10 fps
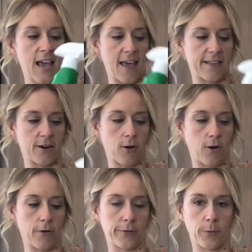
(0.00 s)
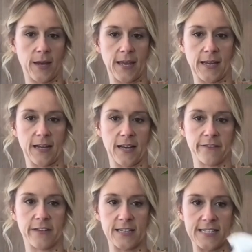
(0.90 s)
and then all the way kind of
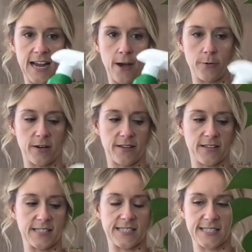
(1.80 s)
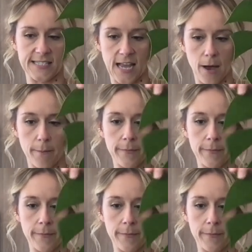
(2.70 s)
down the stem.